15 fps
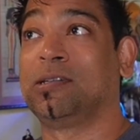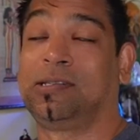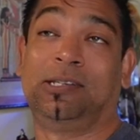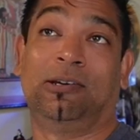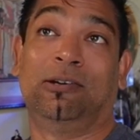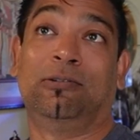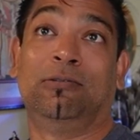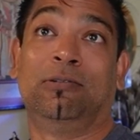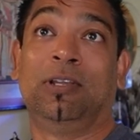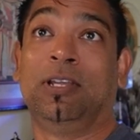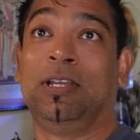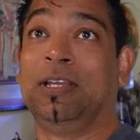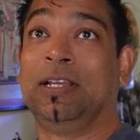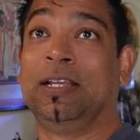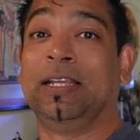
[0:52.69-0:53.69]
So
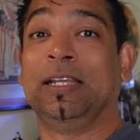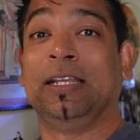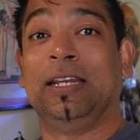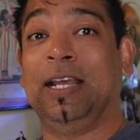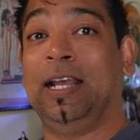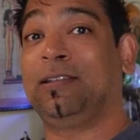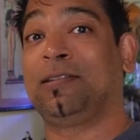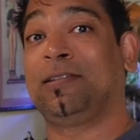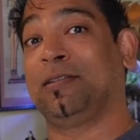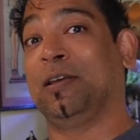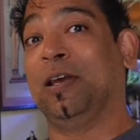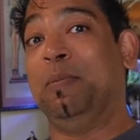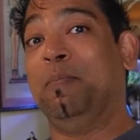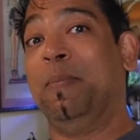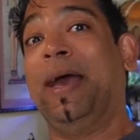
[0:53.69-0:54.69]

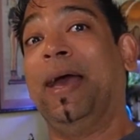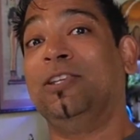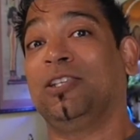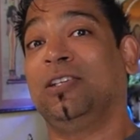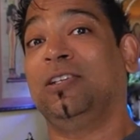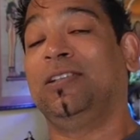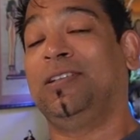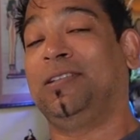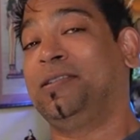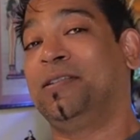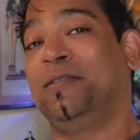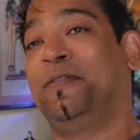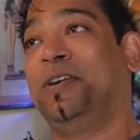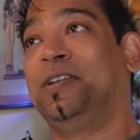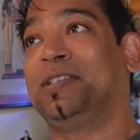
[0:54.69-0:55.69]
let's imagine this
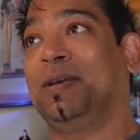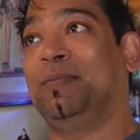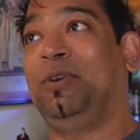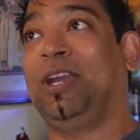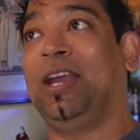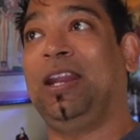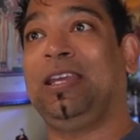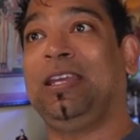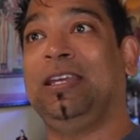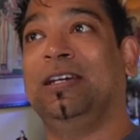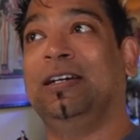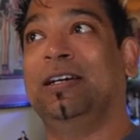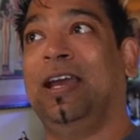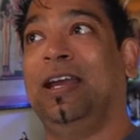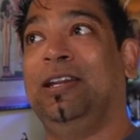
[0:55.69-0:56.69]
is the first time you're getting
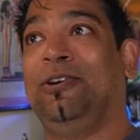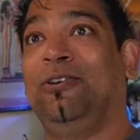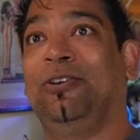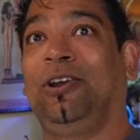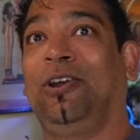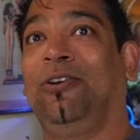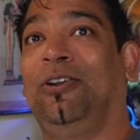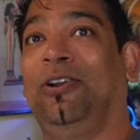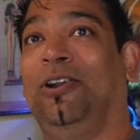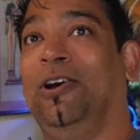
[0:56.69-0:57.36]
here and you're going to go to